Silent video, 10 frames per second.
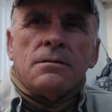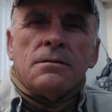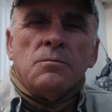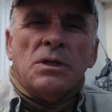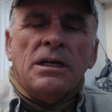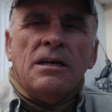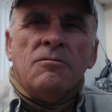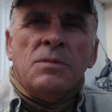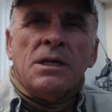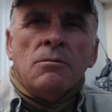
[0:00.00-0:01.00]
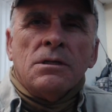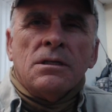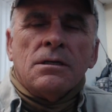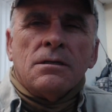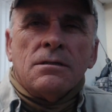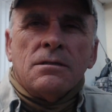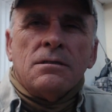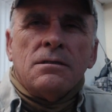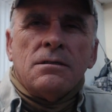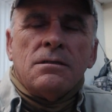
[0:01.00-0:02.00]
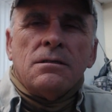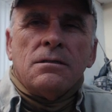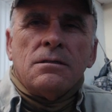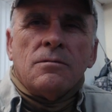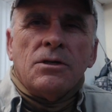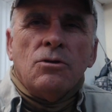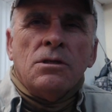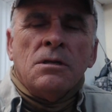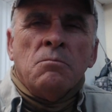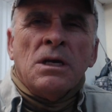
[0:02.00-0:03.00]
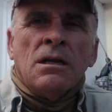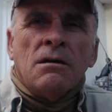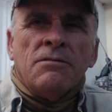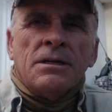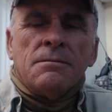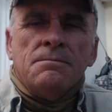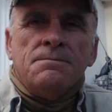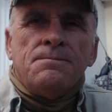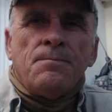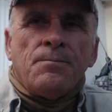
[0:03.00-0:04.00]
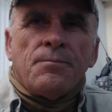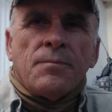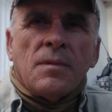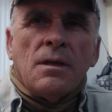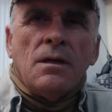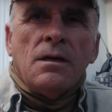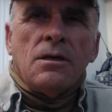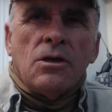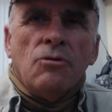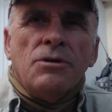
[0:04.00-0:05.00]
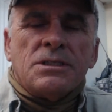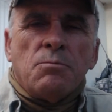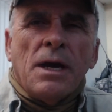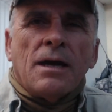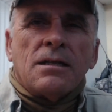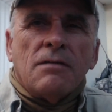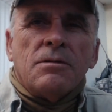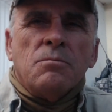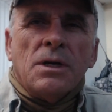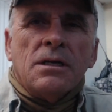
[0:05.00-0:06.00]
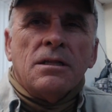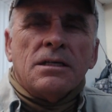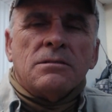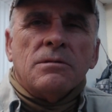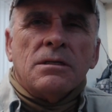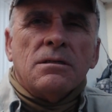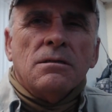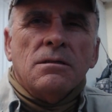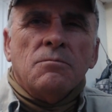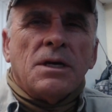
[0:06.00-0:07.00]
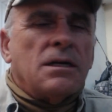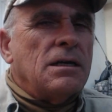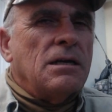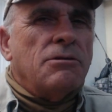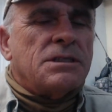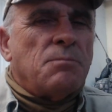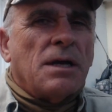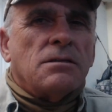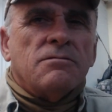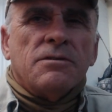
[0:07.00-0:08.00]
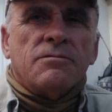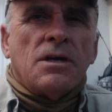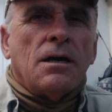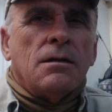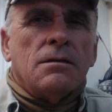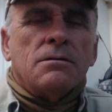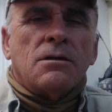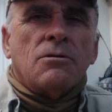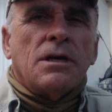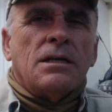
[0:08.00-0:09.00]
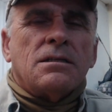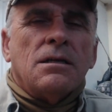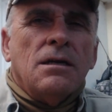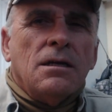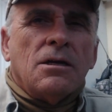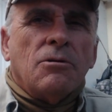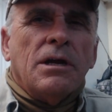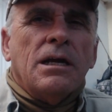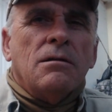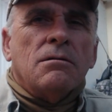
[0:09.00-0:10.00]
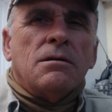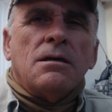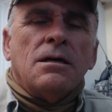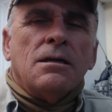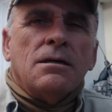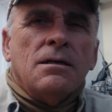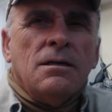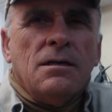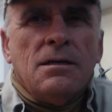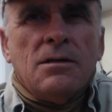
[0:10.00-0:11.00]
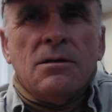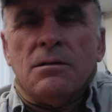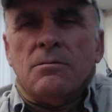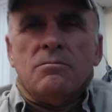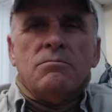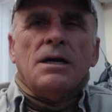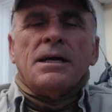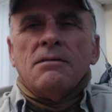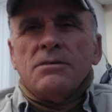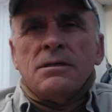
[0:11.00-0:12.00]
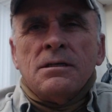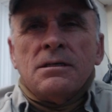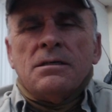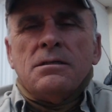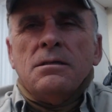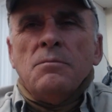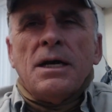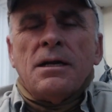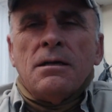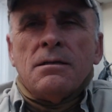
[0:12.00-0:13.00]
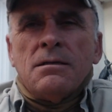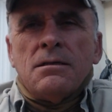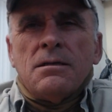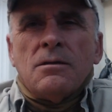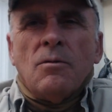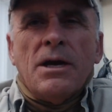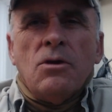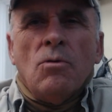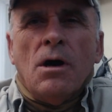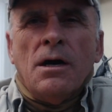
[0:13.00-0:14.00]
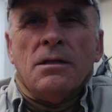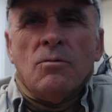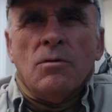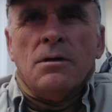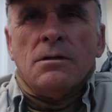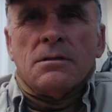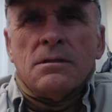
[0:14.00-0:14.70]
And believe me, when you're in the middle of it, you respect everybody that's with you, no matter irrespective of color, creed, or color, or whatever. No matter where you are in the world.